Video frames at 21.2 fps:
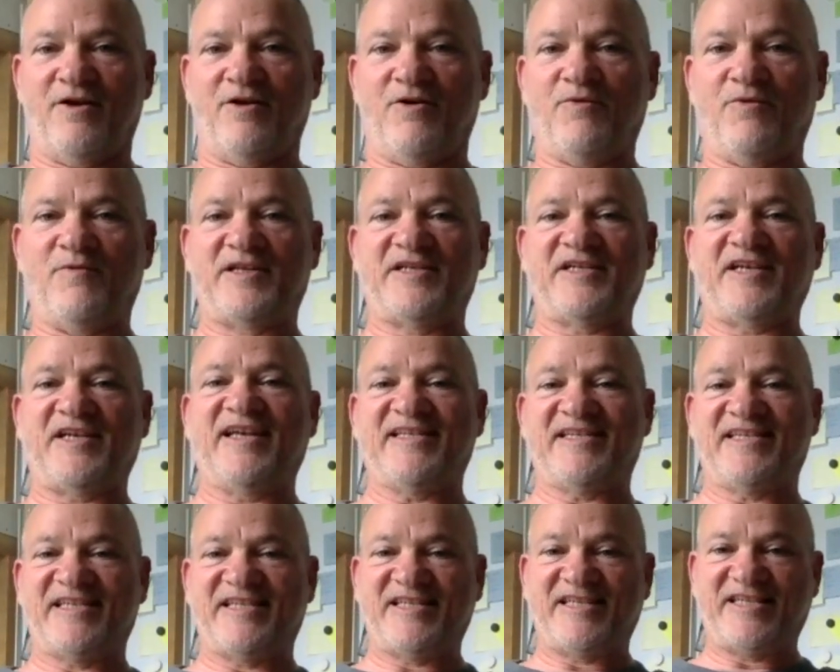which has
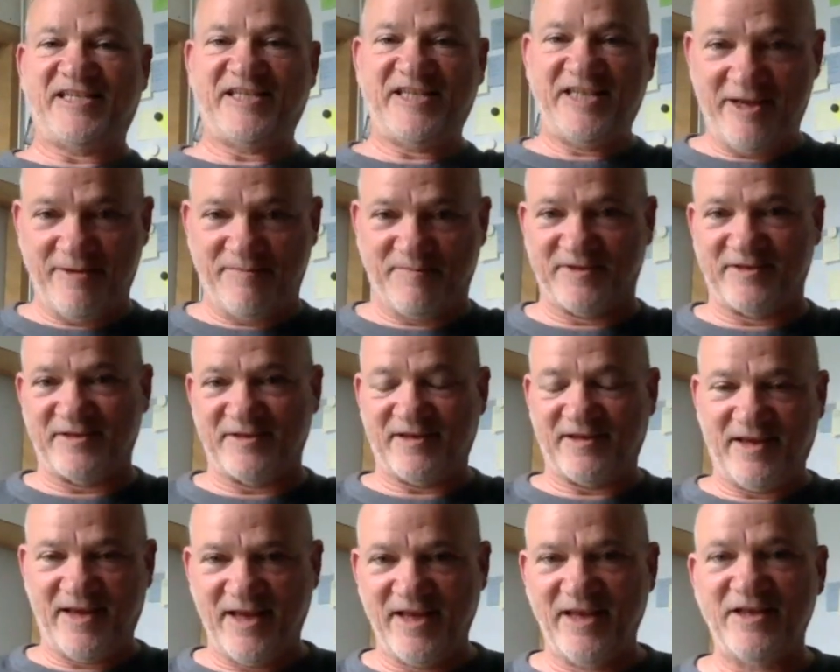seeped
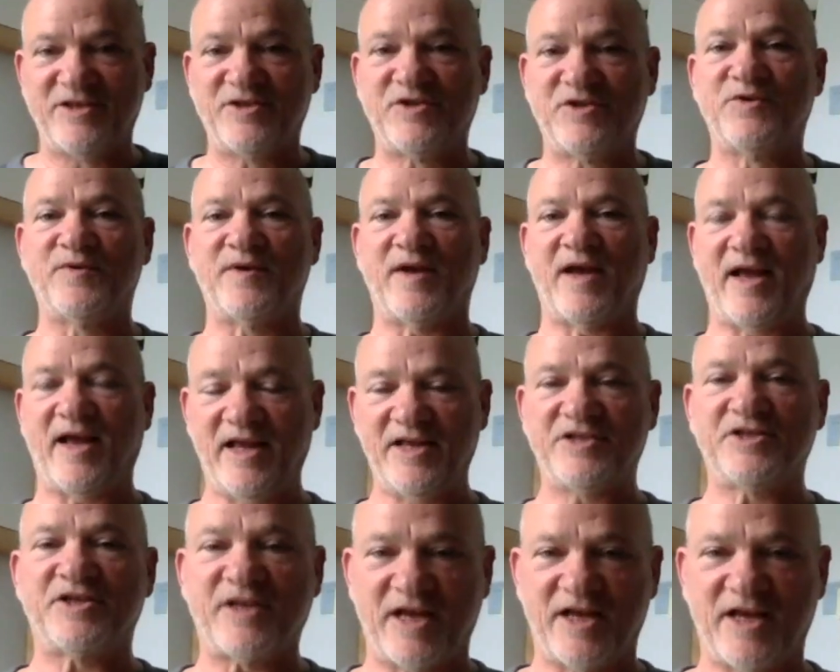into
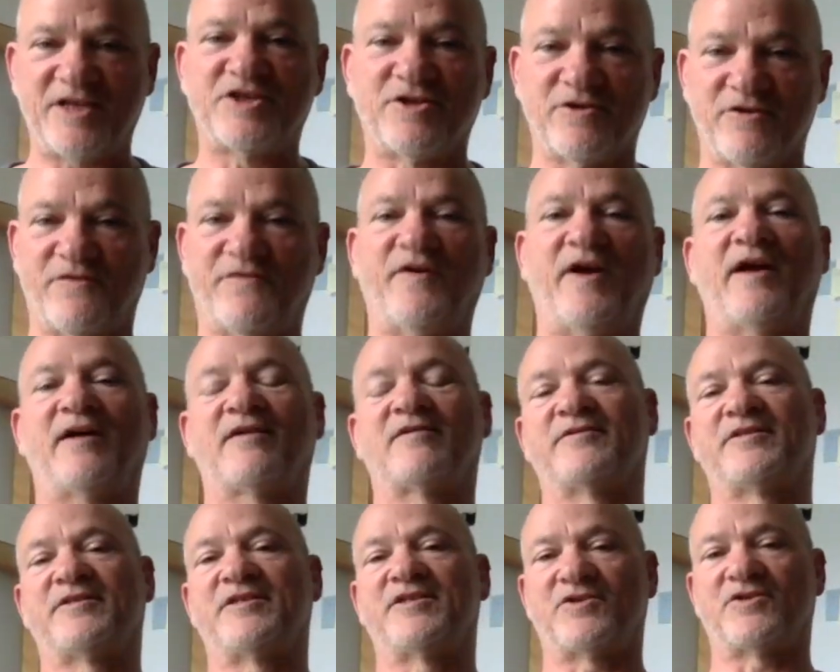educational
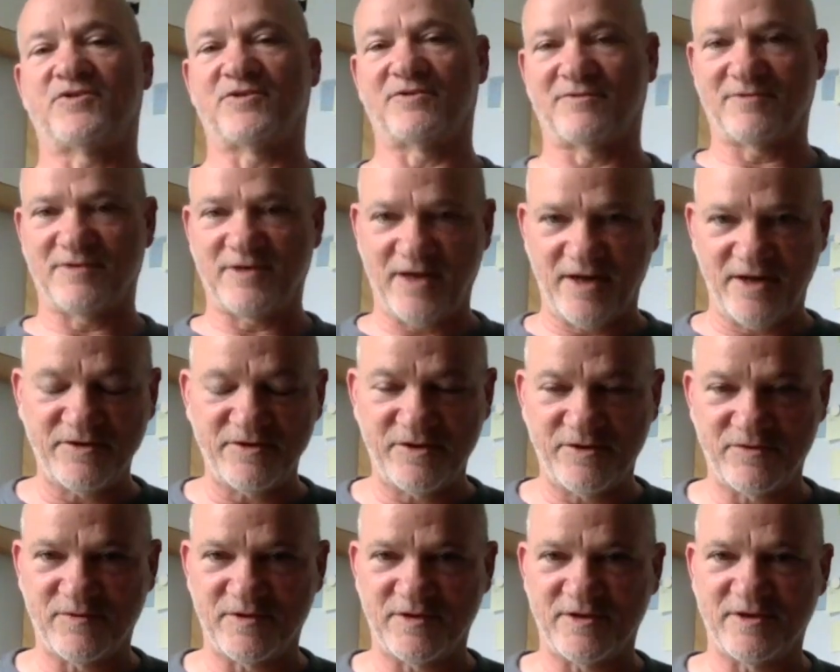faculties around
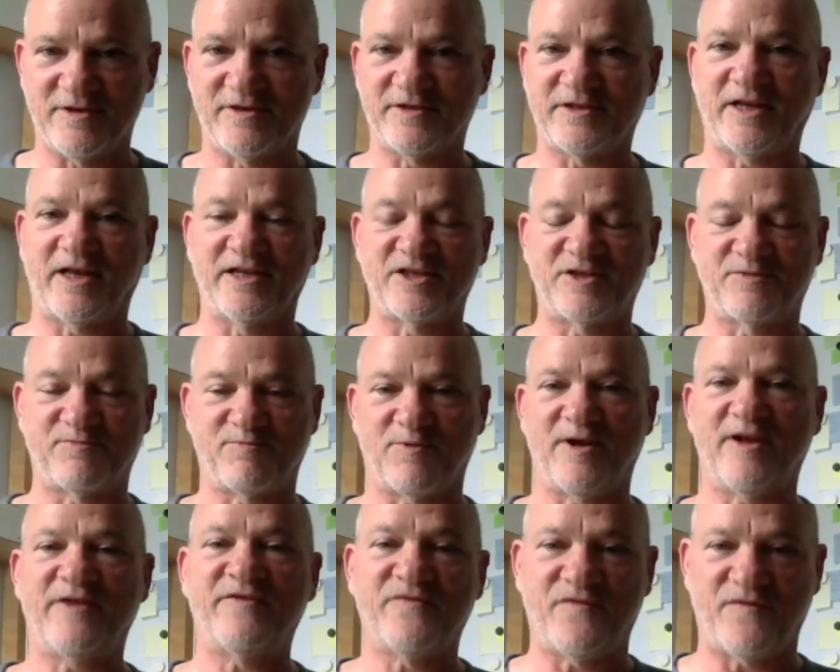the world and
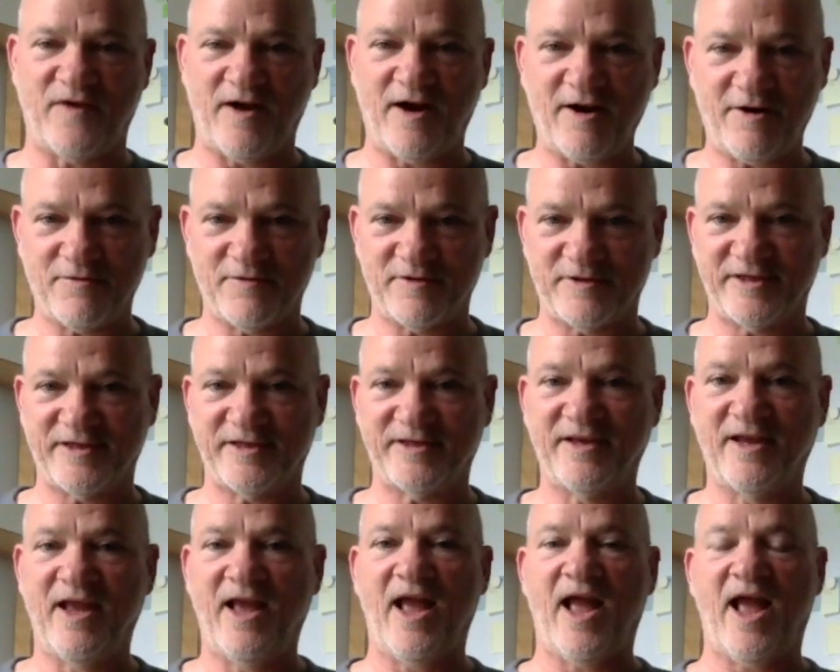spread virally,
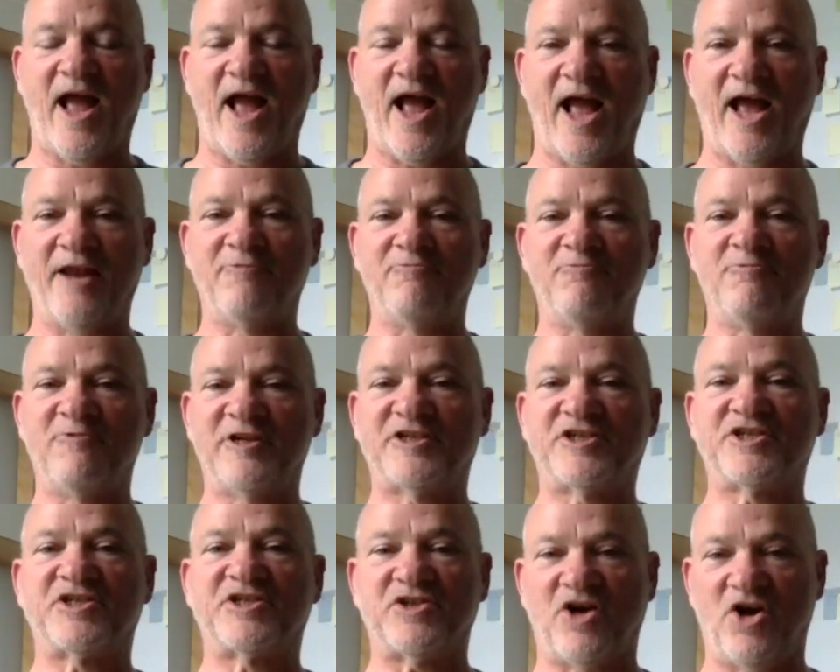and which
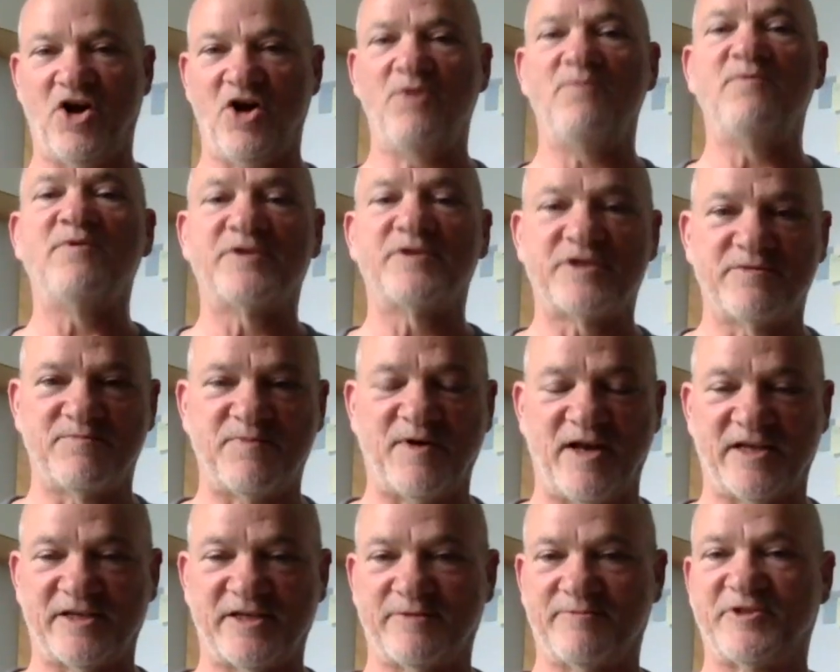is almost
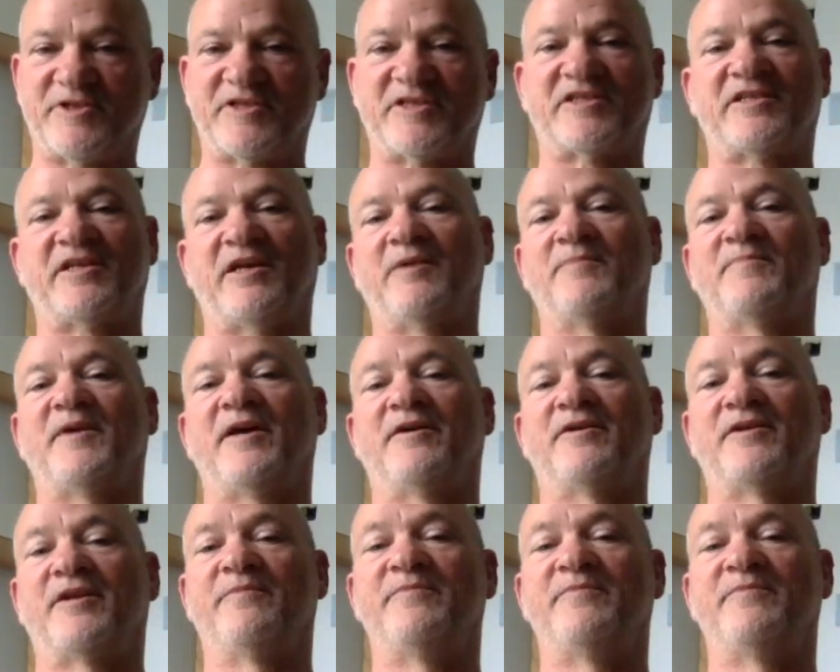impossible to stamp out.